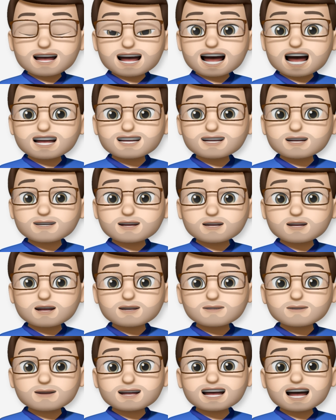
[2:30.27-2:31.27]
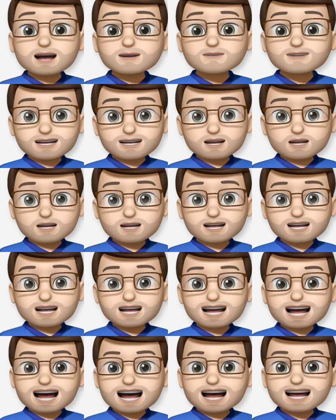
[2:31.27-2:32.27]
Here's a photo from my camera roll,
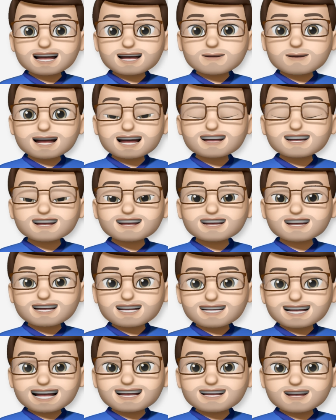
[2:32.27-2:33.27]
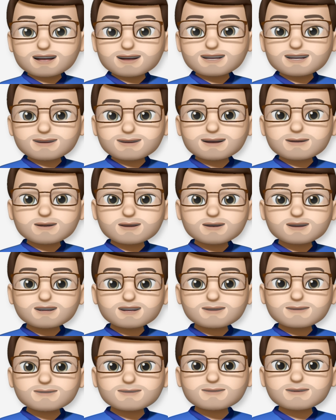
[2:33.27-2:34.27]
and I can place it straight onto my board.
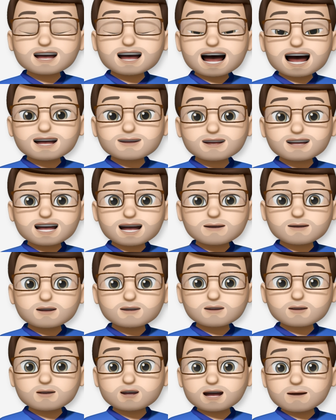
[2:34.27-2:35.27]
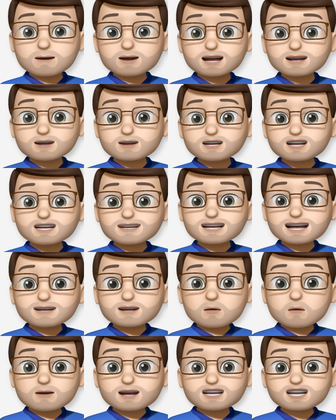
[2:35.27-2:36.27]
And if I tap the shortcut button on
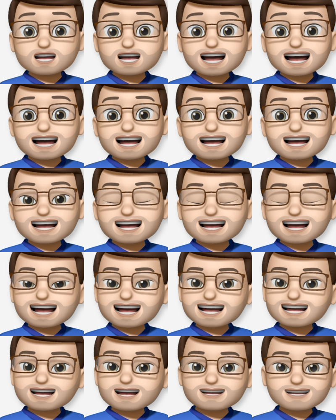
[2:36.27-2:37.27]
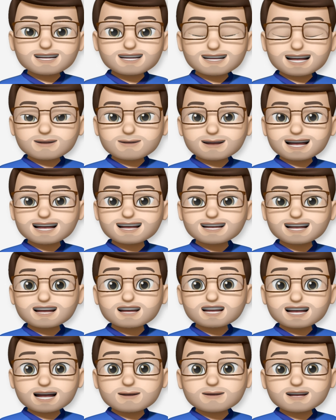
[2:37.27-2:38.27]
Skriva once again, I can go straight back to
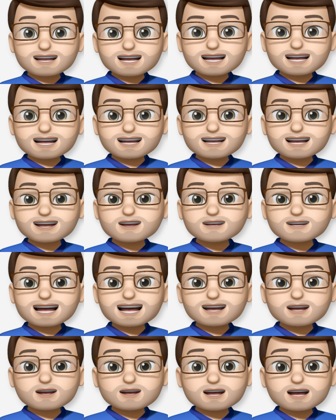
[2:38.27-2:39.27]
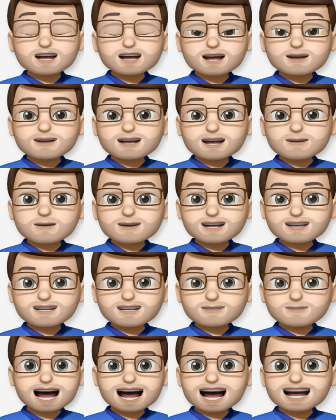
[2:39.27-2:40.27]
that same search and drag on another
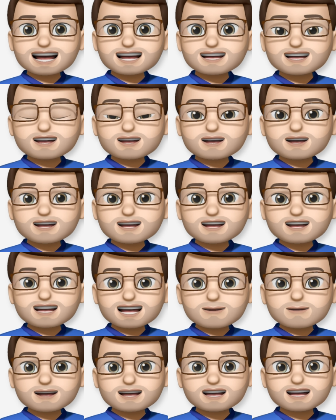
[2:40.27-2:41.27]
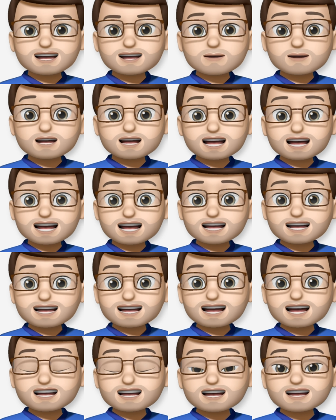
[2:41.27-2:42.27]
image. And it's not just images which are
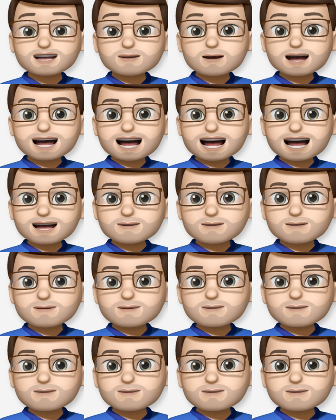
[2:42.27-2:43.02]
easily accessible here.